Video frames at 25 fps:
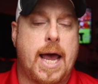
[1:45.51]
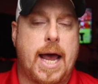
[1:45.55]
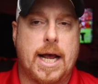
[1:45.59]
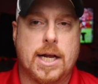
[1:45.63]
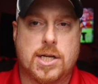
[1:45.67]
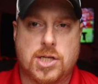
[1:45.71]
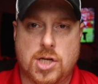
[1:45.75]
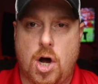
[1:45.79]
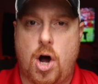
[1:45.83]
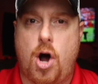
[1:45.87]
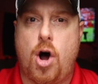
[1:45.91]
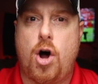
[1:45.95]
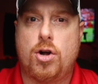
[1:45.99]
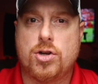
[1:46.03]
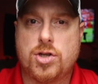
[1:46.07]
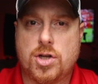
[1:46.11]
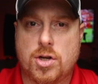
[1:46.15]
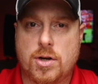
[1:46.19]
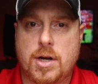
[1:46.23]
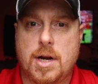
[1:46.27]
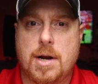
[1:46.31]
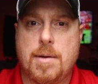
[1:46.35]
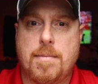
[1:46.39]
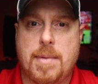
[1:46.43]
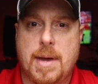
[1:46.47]
It's
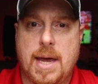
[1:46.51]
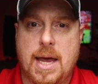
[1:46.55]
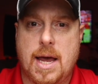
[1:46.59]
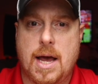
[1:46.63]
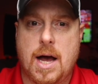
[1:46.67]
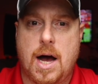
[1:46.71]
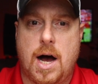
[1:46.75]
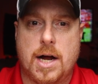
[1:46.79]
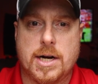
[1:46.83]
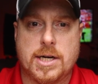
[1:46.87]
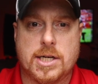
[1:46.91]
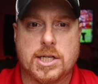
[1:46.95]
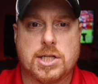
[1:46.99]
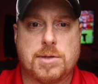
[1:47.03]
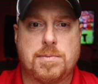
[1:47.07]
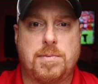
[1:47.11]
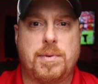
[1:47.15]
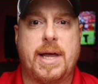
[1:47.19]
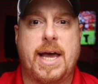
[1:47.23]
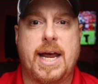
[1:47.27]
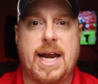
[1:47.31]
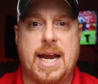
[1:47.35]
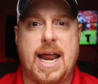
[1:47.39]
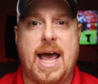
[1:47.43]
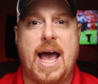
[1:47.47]
also going to be on
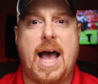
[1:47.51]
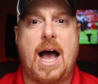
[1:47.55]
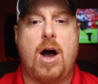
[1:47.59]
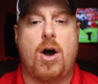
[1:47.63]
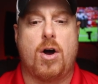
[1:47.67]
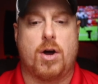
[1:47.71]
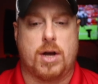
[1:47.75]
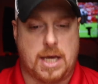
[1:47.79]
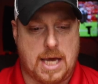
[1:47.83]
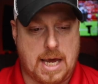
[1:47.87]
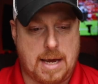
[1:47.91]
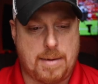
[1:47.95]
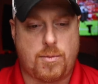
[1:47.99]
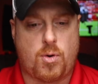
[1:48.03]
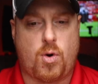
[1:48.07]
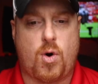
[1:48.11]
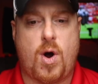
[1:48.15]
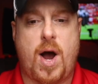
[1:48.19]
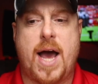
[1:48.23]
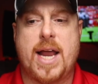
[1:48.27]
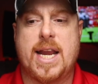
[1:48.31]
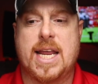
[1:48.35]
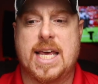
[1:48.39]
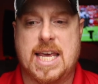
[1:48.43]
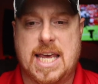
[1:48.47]
display now. Keep
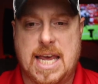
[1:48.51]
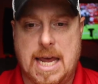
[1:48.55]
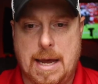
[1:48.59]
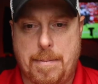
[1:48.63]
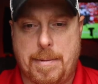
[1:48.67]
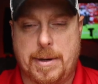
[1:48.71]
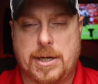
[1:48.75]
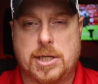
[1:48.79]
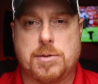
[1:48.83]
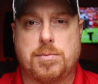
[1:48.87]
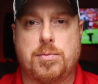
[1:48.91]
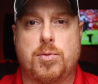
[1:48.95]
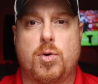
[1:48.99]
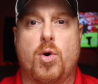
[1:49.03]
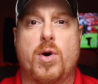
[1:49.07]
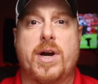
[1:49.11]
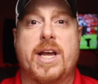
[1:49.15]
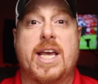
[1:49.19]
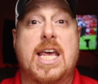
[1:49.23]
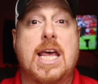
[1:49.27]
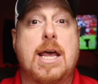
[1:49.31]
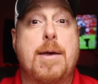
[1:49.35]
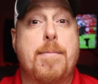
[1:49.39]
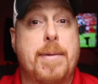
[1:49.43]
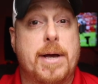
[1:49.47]
grinding, keep
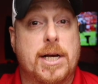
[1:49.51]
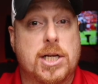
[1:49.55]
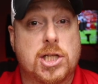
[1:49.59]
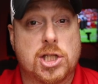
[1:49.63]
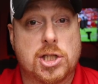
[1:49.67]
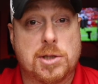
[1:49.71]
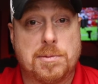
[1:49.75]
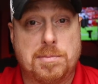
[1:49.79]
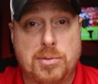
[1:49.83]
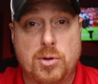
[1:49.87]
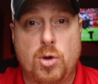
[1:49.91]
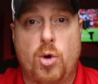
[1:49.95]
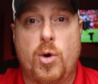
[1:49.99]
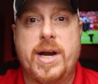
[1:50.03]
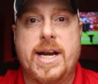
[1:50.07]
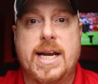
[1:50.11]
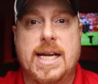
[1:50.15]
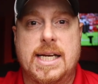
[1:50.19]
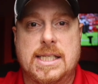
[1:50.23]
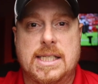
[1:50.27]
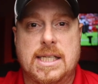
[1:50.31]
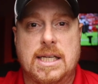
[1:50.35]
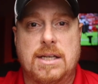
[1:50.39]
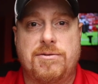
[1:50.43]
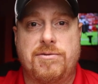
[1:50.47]
exploring, keep
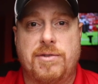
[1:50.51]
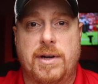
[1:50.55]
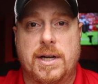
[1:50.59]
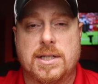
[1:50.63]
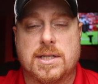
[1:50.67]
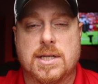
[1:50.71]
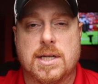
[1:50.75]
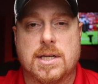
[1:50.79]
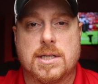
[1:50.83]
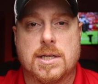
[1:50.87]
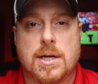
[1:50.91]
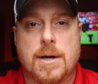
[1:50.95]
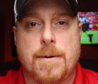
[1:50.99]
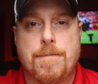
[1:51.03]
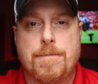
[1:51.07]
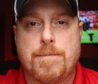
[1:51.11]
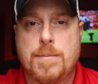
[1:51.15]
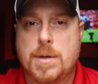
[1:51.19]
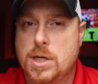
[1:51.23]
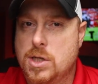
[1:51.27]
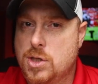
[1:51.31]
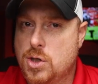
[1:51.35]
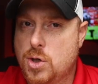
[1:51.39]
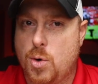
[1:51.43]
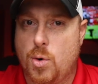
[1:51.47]
exploiting defenses.
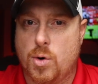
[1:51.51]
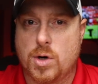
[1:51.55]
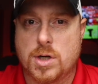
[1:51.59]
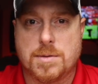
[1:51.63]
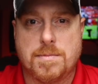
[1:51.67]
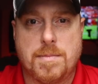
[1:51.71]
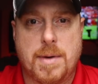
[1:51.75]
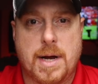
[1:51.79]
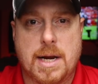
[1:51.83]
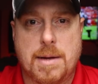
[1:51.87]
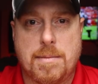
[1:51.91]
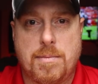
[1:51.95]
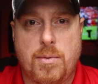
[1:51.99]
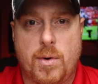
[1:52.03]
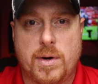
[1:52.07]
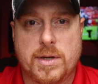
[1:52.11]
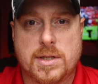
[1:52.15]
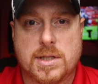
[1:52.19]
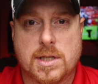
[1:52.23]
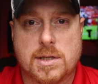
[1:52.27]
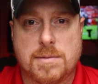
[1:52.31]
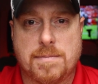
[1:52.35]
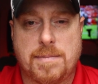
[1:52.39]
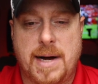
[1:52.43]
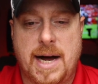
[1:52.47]
Score as many
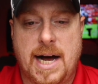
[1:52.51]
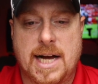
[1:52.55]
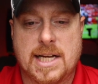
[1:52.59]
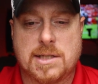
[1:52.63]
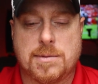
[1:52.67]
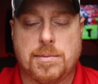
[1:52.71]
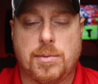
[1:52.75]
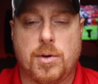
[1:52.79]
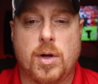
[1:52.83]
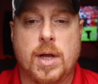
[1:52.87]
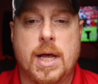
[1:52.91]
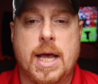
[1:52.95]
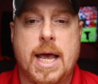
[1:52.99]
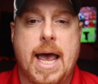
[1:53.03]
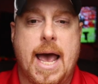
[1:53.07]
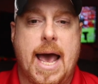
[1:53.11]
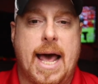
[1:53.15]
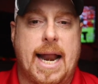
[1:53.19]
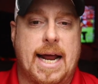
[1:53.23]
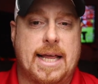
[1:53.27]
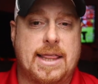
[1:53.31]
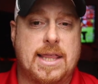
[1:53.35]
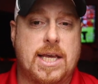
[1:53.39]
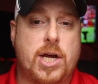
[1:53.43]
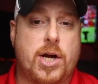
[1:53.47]
points as possible.
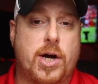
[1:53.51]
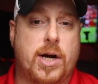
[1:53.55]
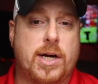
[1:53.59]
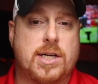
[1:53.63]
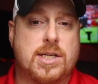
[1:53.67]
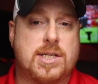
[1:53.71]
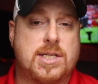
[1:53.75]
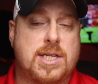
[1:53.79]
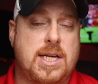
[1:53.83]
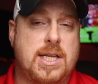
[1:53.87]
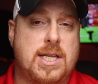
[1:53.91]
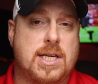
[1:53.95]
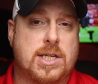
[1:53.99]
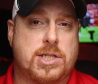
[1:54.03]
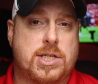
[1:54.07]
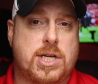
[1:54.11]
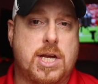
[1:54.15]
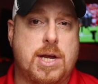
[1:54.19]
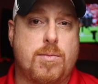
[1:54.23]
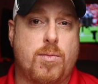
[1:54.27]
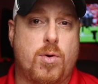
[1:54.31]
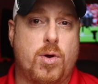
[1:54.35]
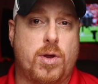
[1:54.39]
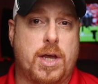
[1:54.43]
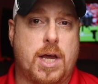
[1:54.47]
And I think you're going to see this
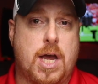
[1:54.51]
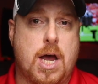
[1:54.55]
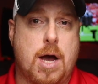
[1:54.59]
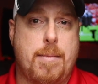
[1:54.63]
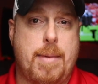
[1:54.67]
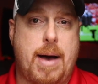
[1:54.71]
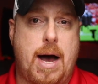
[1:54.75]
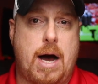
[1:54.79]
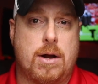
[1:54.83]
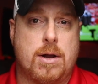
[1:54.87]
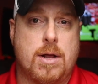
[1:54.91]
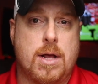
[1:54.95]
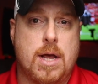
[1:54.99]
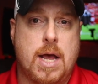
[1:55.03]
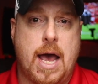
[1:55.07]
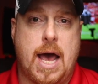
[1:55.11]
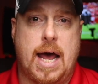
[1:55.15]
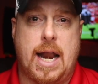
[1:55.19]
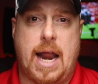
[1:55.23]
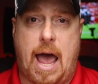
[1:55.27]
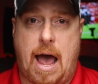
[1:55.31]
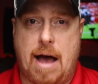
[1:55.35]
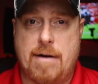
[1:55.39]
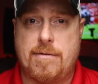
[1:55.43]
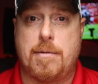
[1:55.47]
team really come out
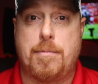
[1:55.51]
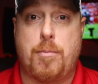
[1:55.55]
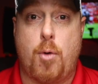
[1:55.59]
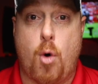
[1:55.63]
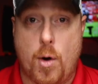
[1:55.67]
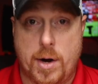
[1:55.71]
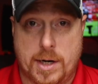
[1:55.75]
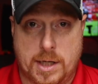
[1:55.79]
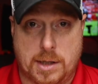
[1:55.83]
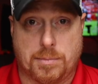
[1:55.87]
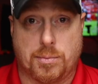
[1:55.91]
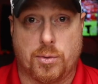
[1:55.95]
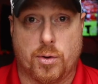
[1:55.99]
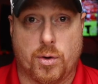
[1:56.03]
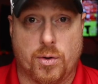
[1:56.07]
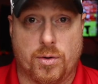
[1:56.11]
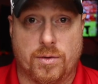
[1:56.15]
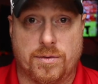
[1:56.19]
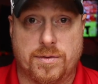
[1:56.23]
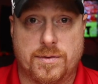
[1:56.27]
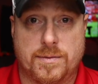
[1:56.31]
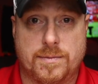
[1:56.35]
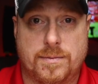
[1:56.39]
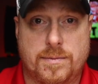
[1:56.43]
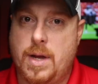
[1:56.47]
and have a point to prove.